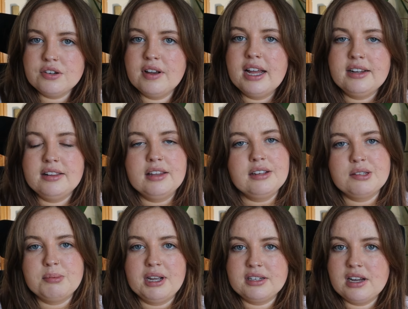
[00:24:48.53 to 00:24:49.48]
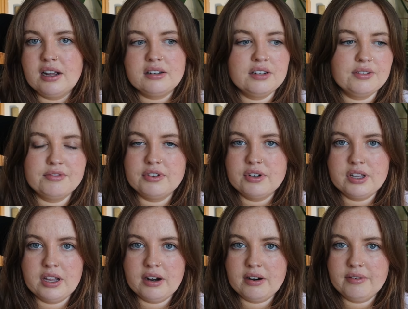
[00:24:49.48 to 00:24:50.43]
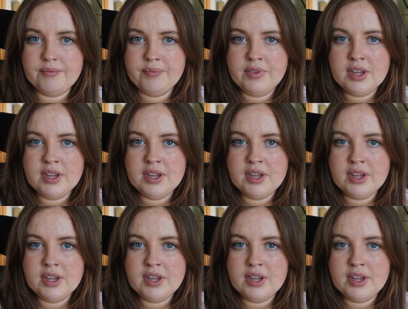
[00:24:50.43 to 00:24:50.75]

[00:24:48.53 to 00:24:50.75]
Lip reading: do anything spectacular for a year.